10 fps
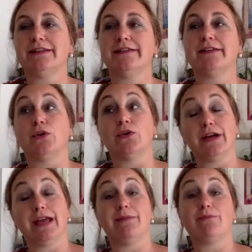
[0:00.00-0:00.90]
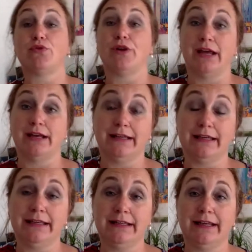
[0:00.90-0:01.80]
This is okay, pranic
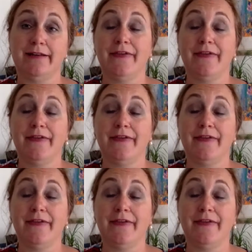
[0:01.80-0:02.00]
healing.